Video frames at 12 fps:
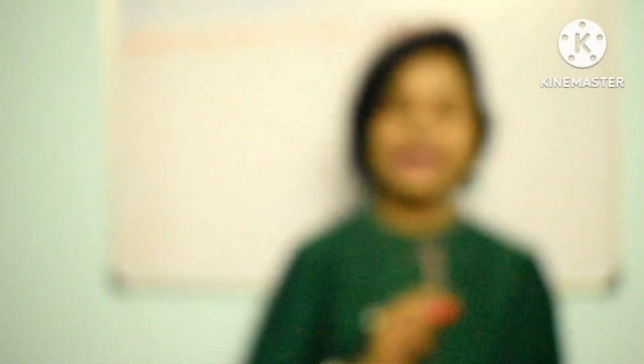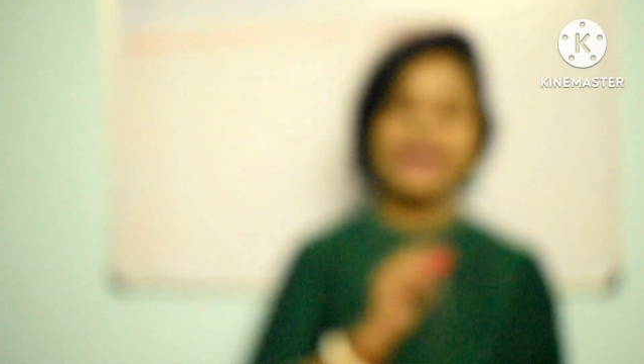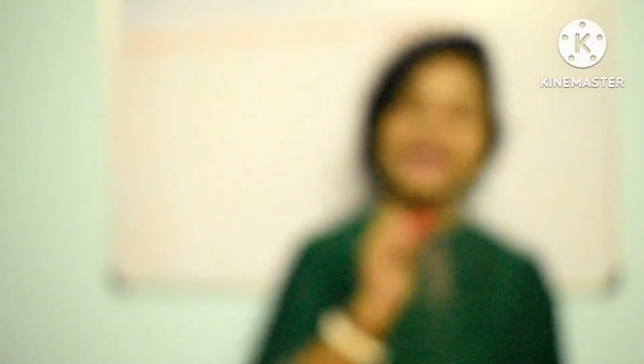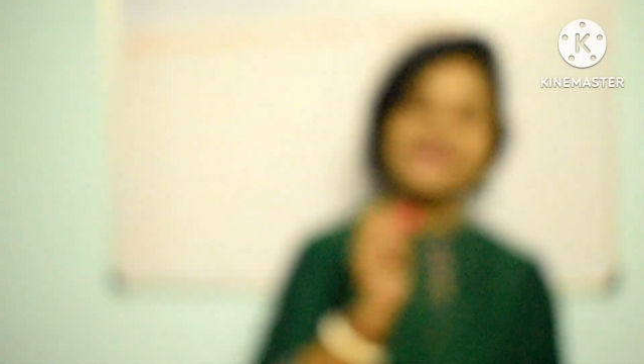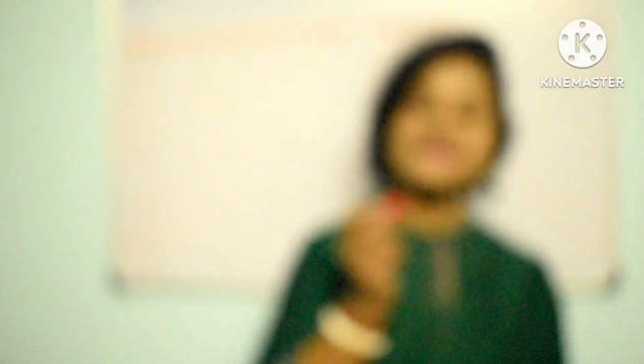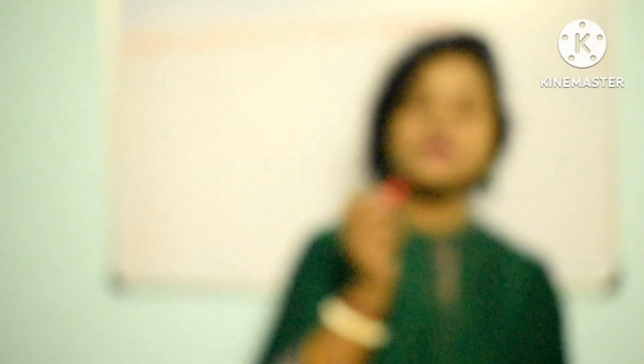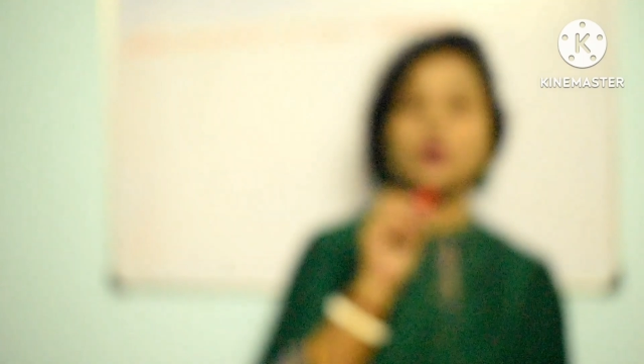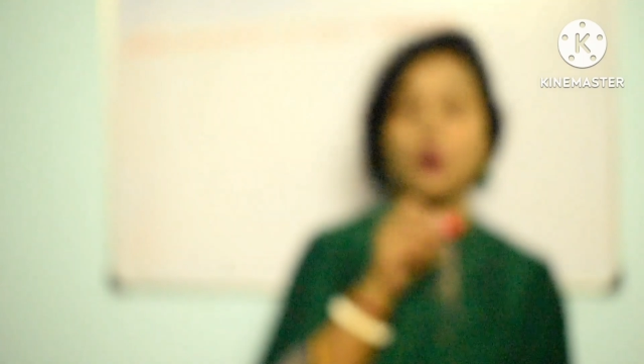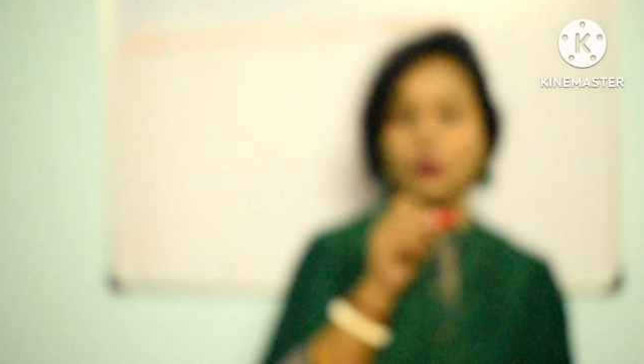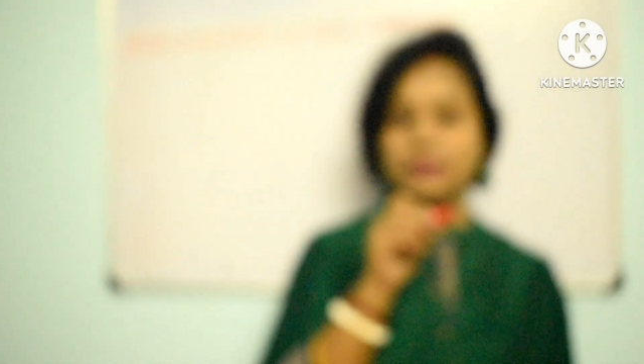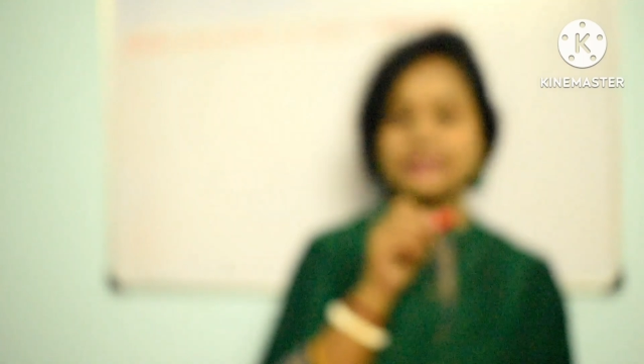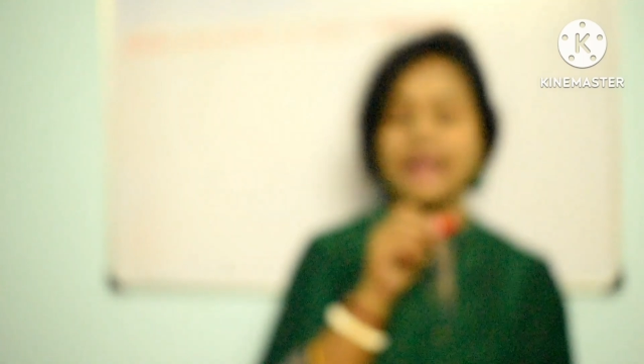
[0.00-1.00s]
is
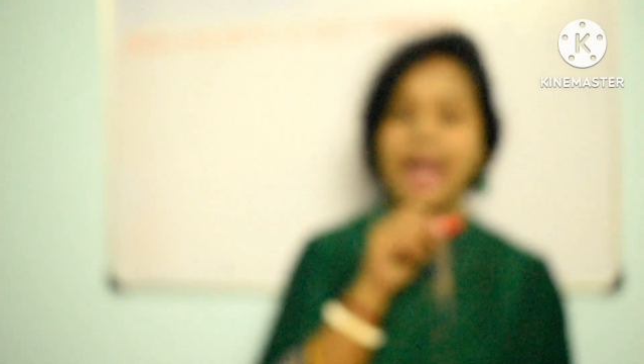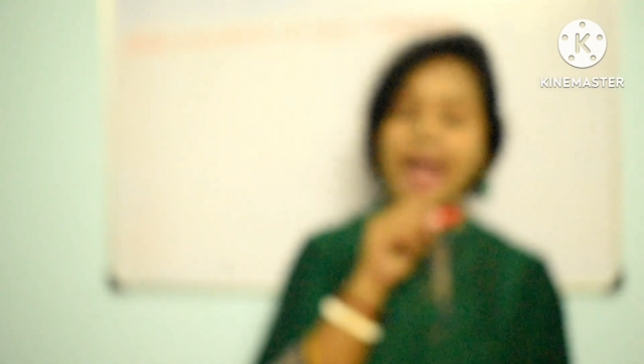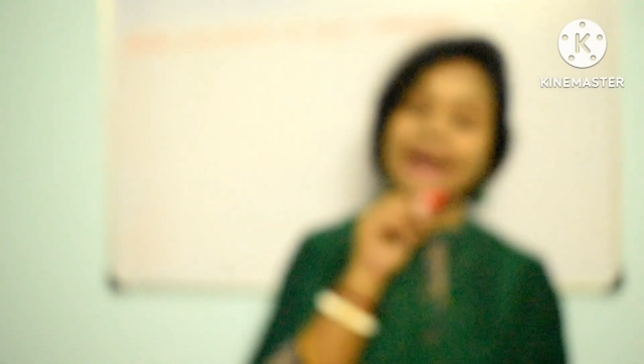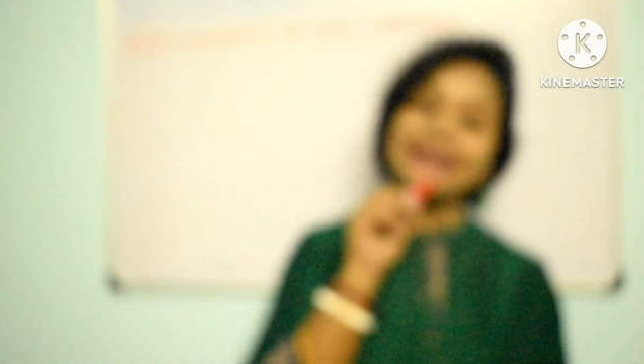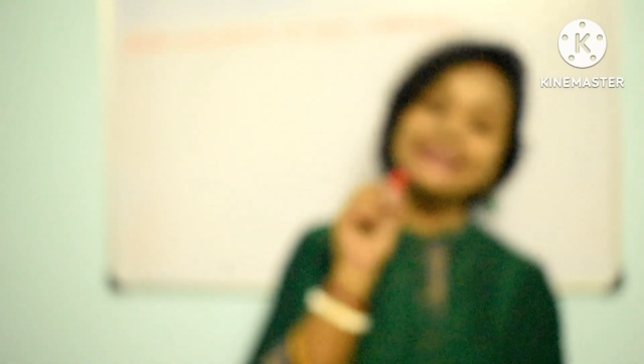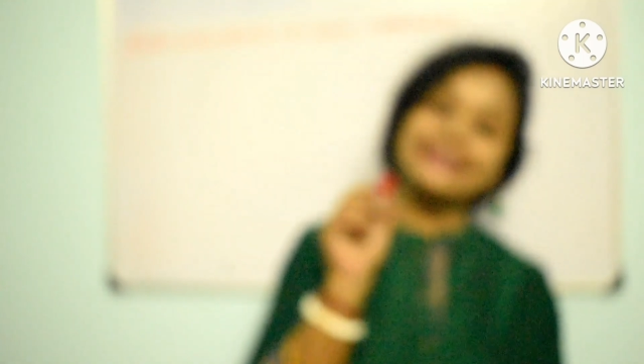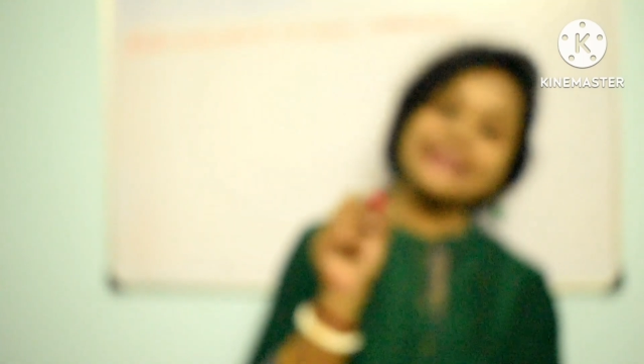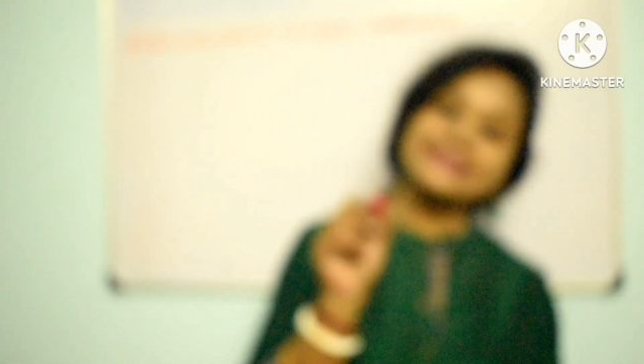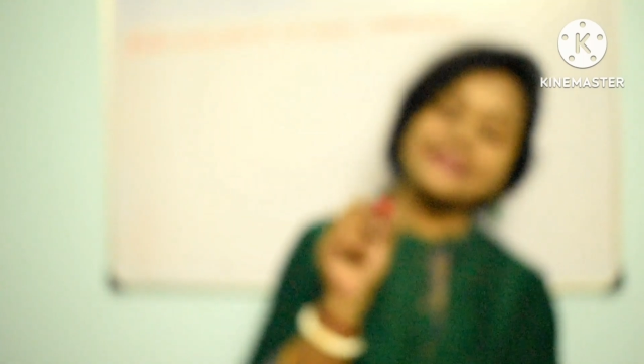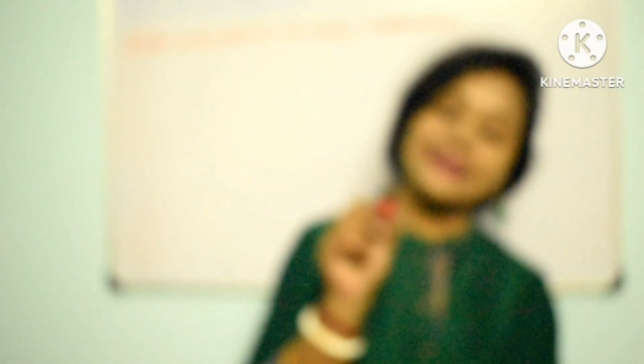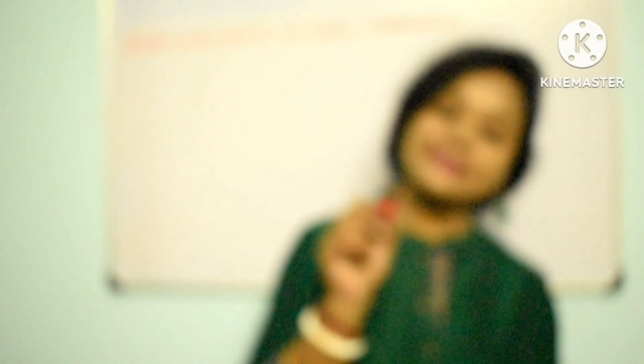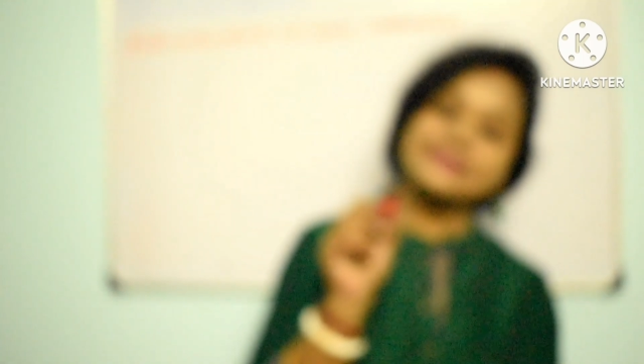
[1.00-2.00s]
called
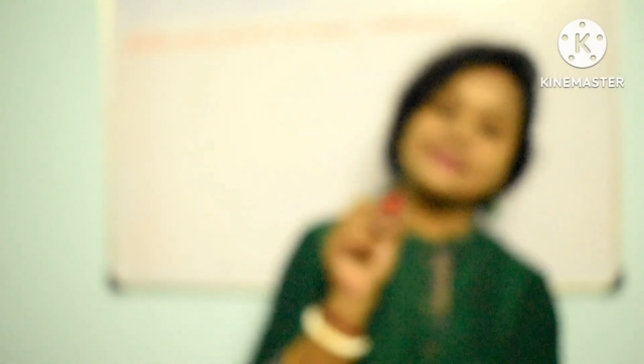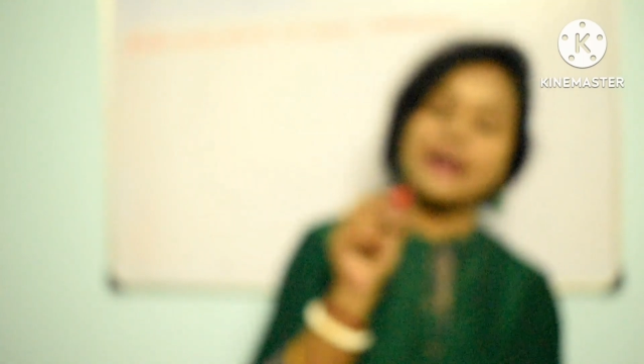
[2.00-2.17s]
antisense